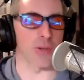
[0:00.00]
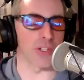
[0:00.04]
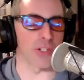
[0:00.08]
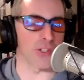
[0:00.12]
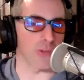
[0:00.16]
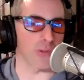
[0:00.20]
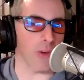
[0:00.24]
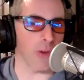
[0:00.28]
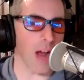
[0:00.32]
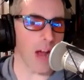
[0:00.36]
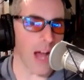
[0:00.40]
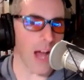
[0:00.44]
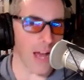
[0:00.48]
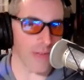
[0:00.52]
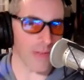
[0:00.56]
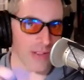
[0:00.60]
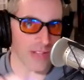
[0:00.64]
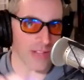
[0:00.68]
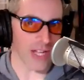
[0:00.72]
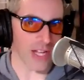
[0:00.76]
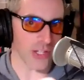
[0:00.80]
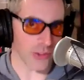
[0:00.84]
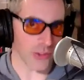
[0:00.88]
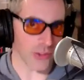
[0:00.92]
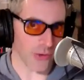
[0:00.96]
we're driving
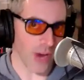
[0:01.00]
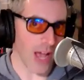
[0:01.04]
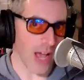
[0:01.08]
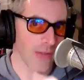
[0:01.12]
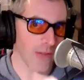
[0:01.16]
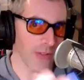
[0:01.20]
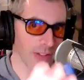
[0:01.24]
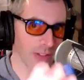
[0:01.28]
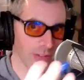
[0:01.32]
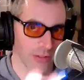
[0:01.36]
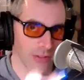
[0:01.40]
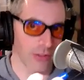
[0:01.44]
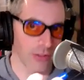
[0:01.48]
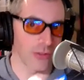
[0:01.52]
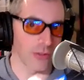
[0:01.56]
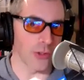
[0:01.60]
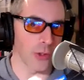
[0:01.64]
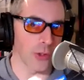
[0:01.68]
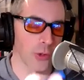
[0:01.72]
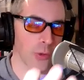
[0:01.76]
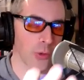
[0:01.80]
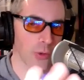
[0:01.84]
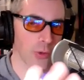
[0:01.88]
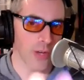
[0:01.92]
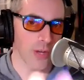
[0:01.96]
that traffic to you